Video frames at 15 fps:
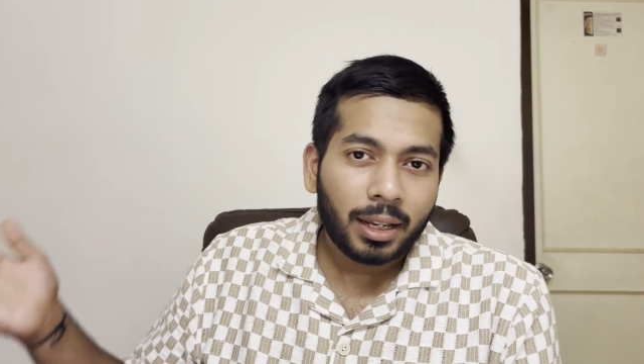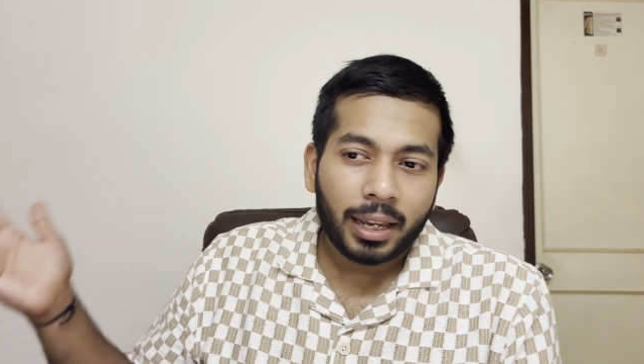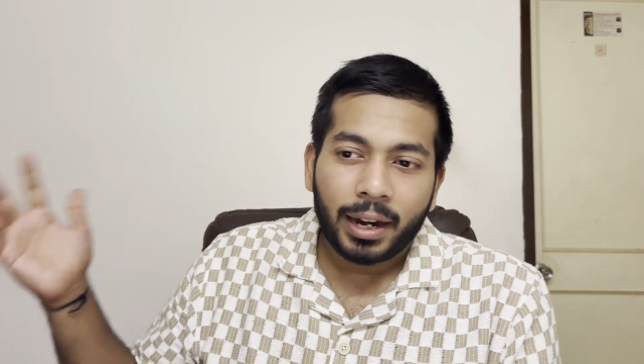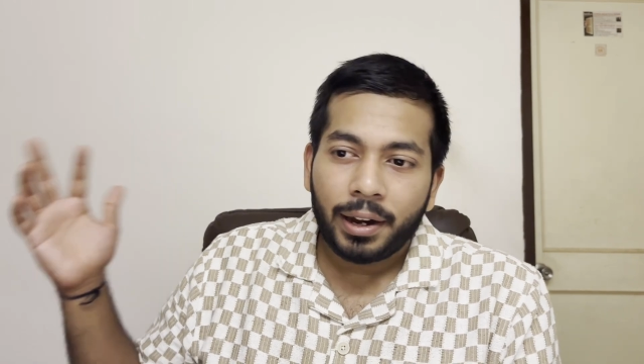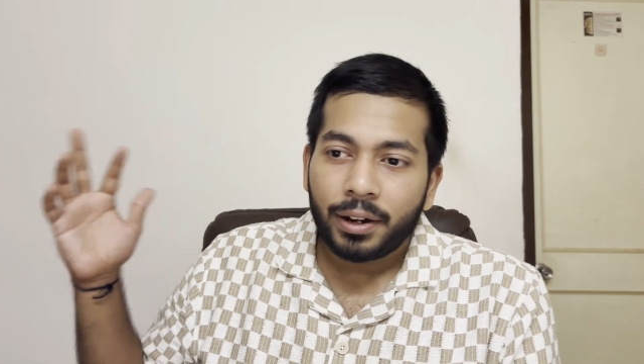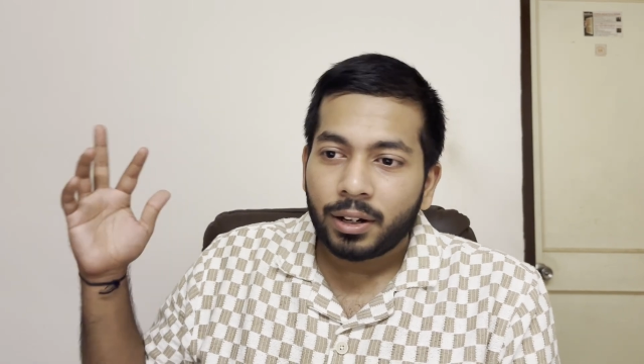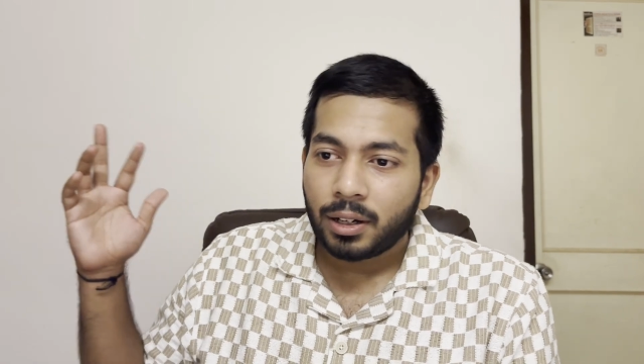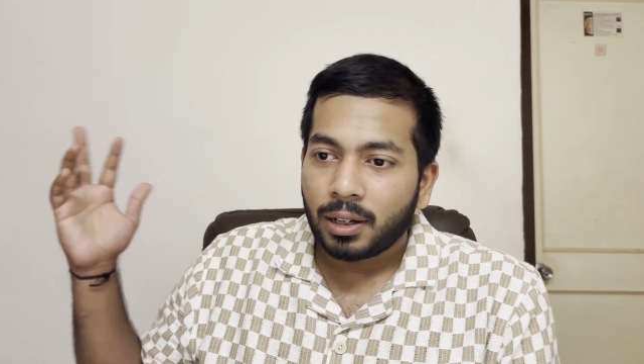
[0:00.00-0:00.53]

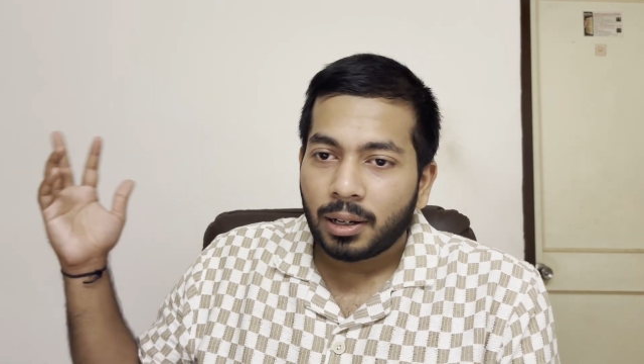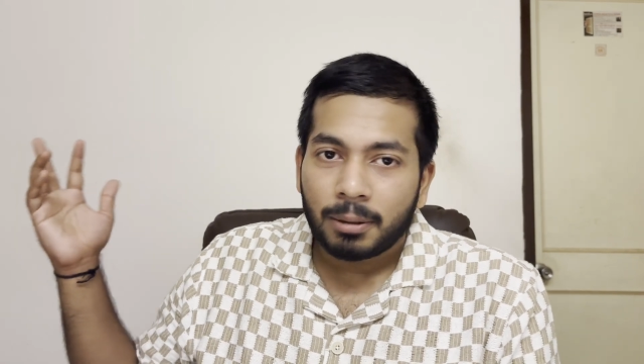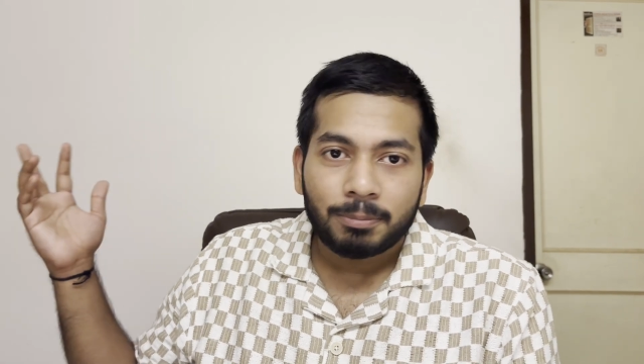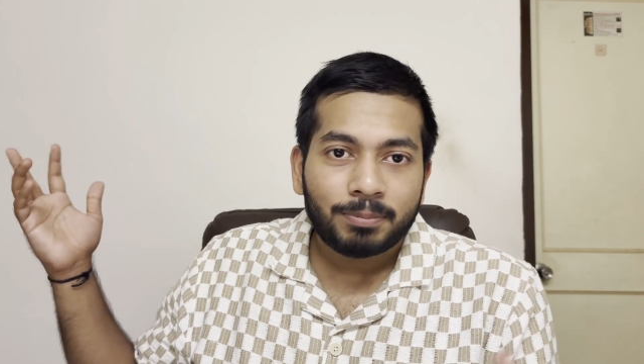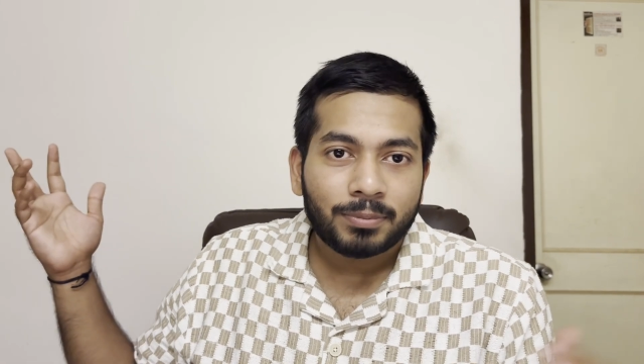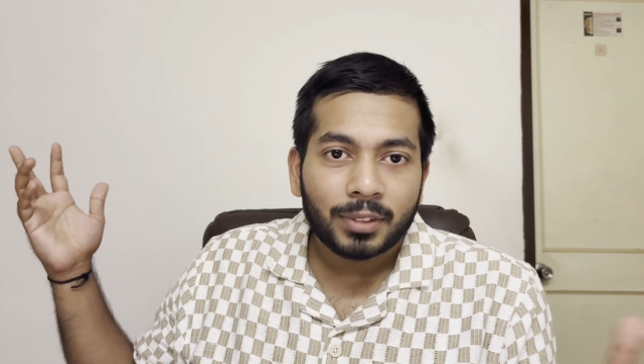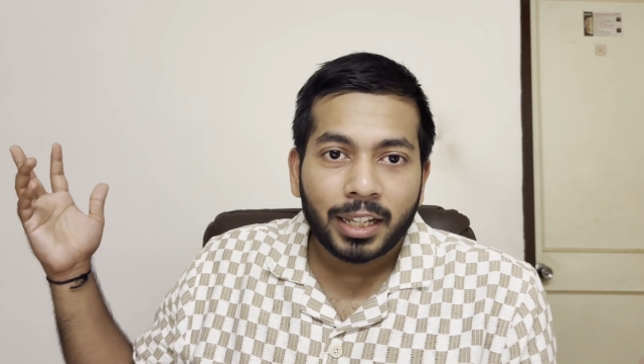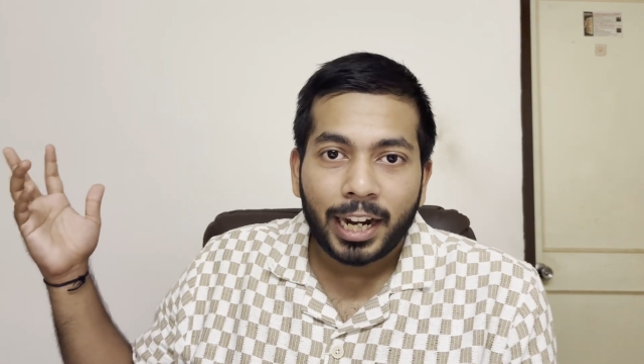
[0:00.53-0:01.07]
ate
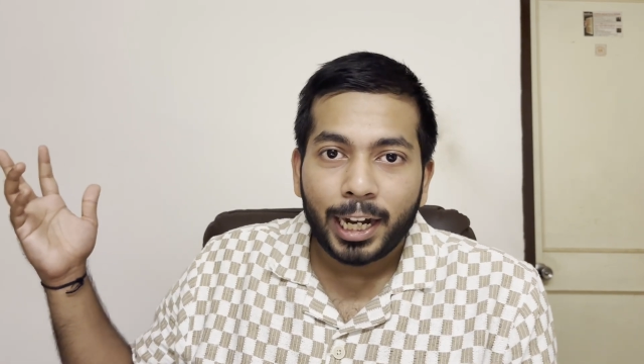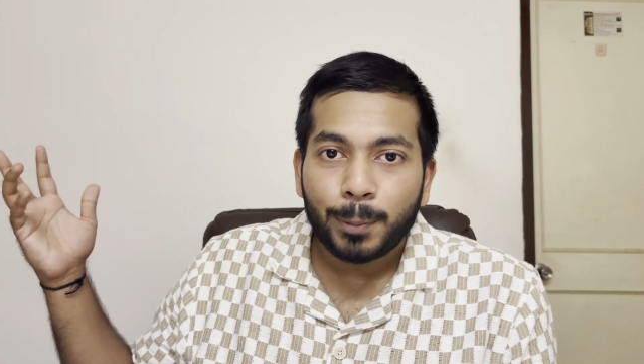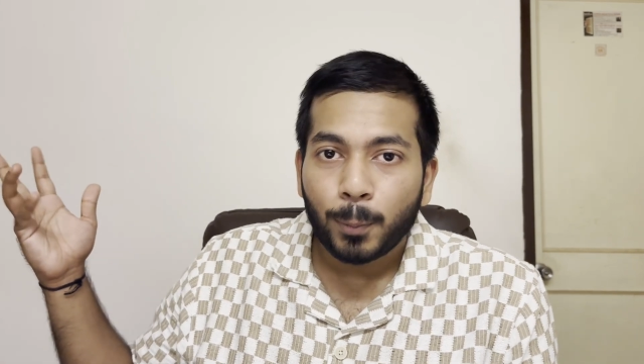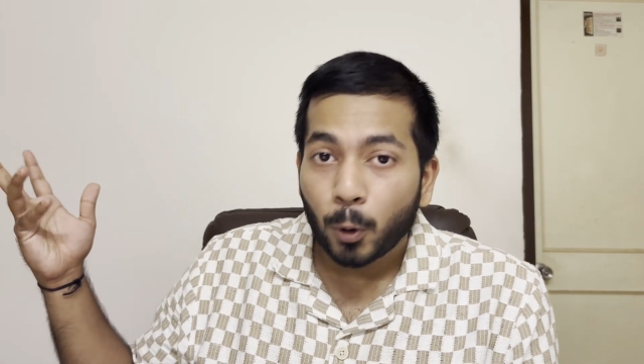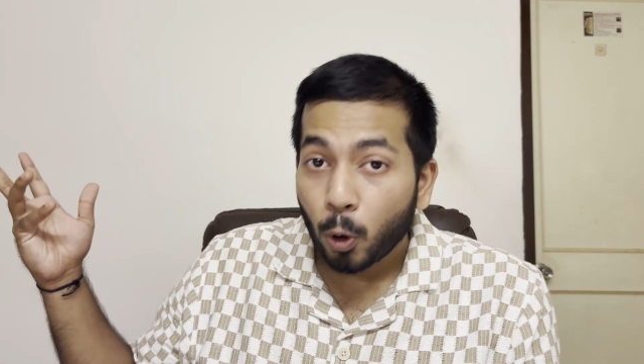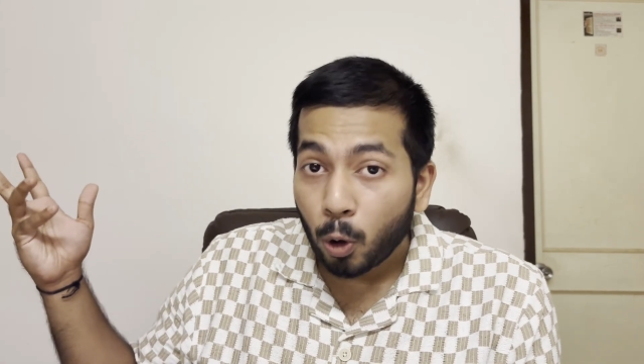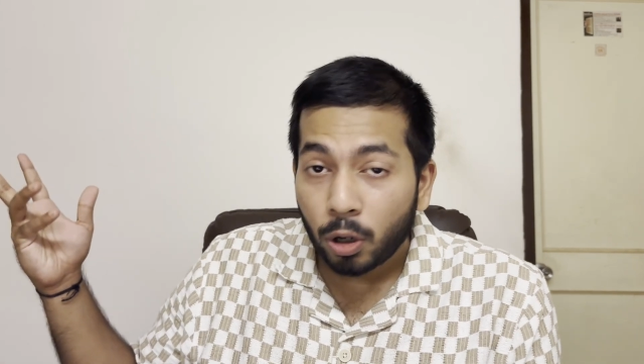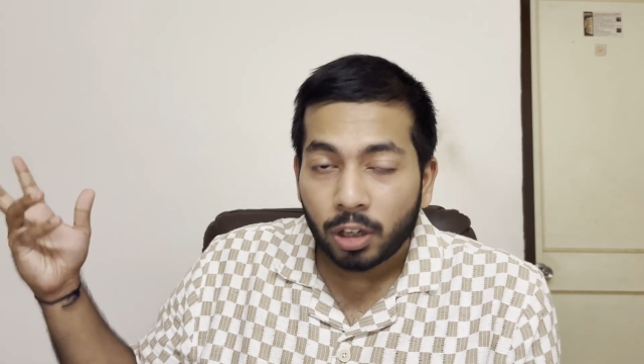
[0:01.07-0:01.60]

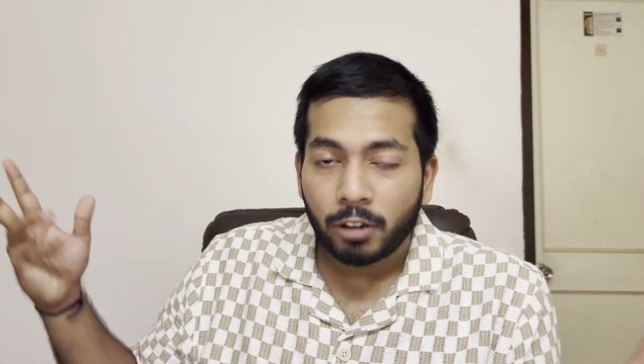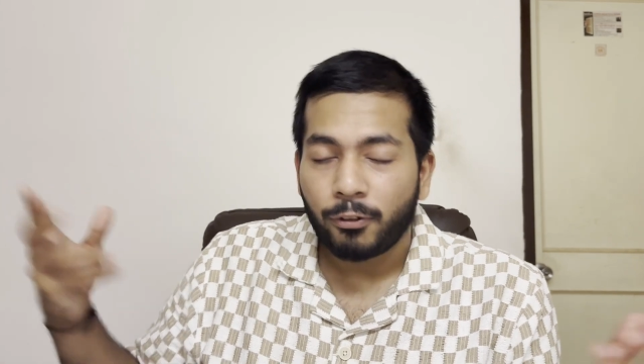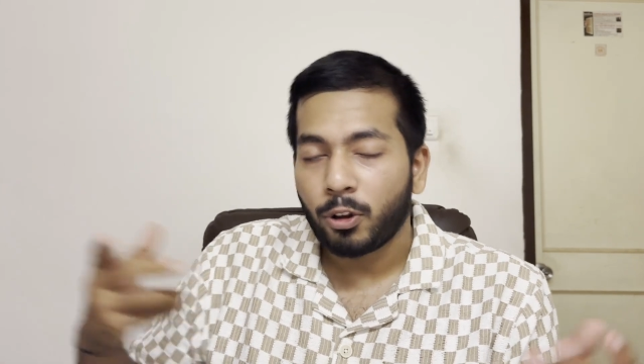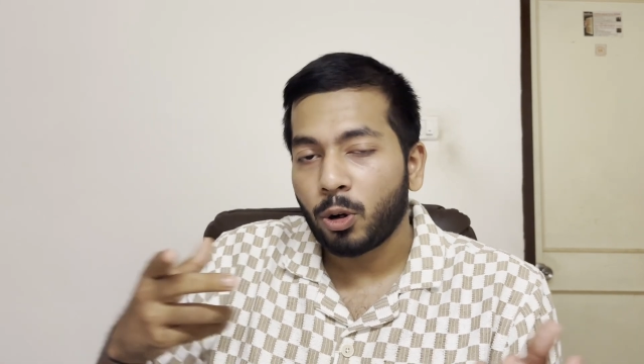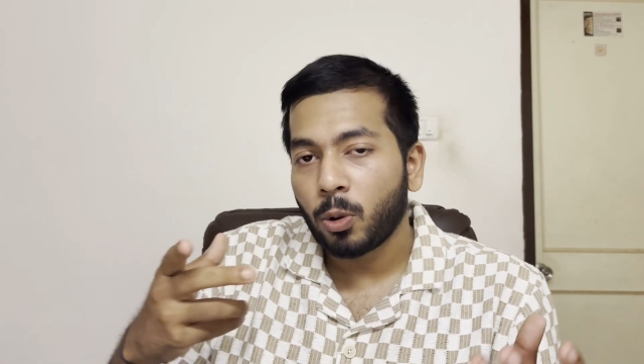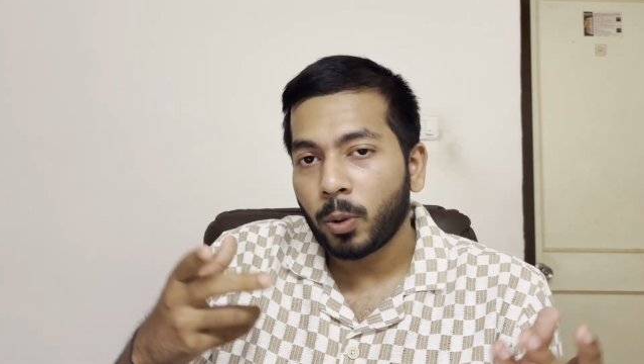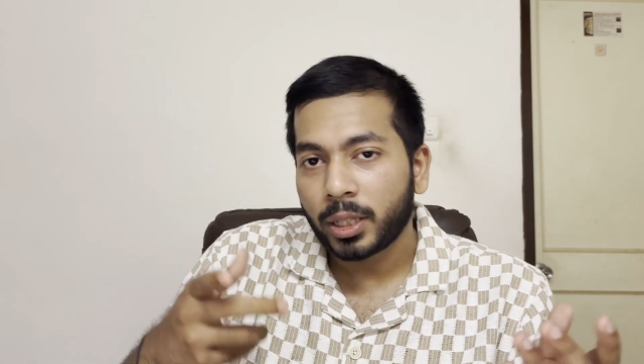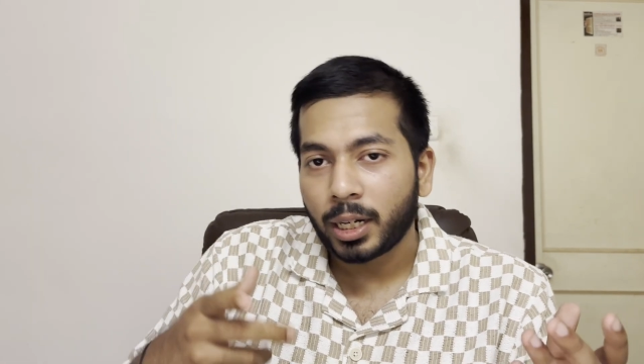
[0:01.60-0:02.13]
bhog, if you
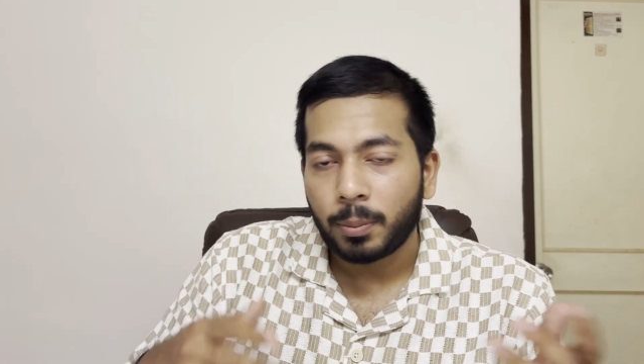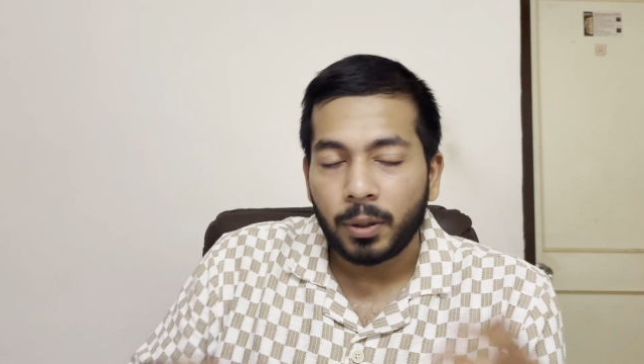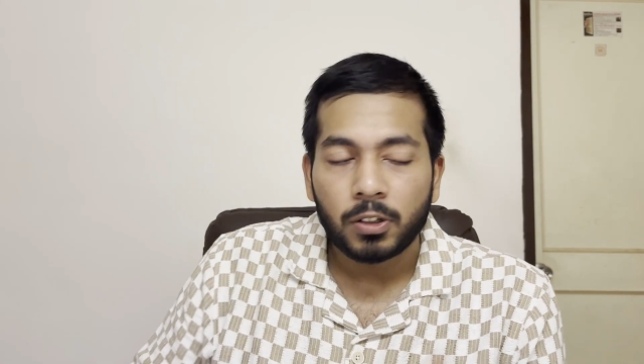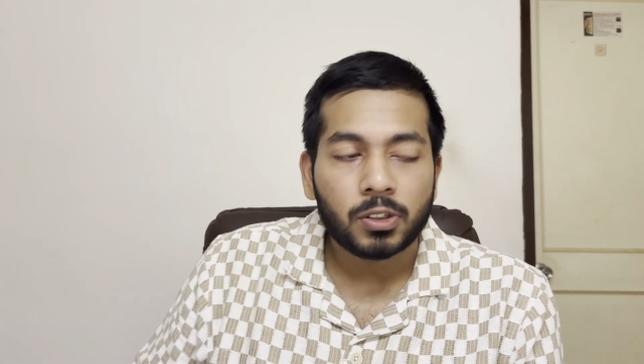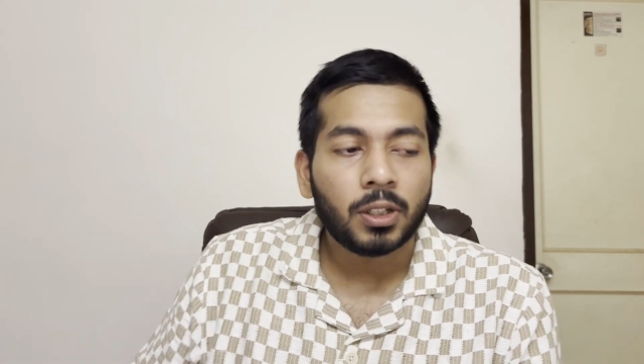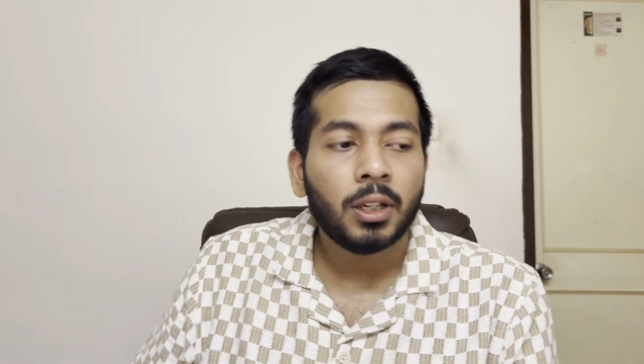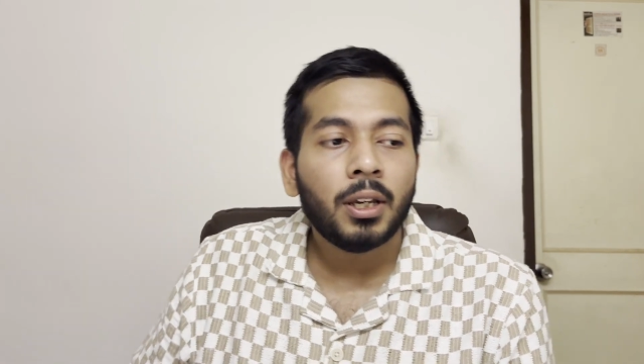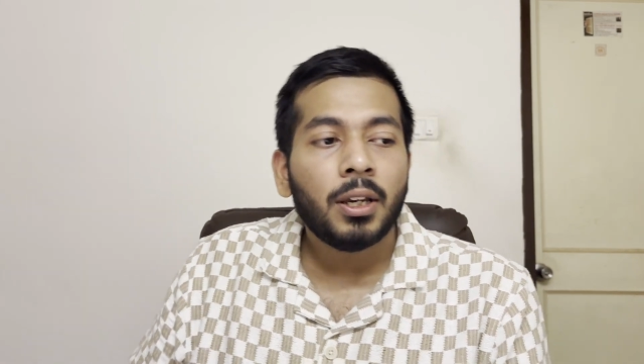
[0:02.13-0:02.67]
know what that
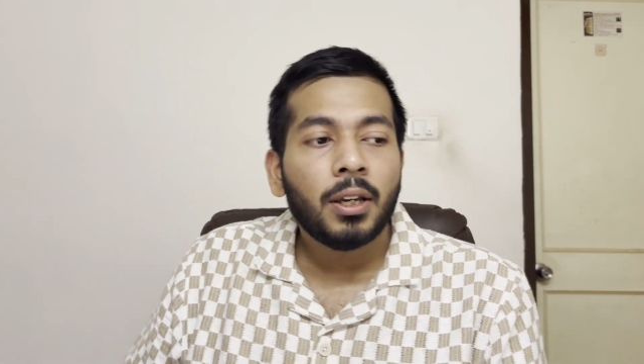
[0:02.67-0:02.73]
means.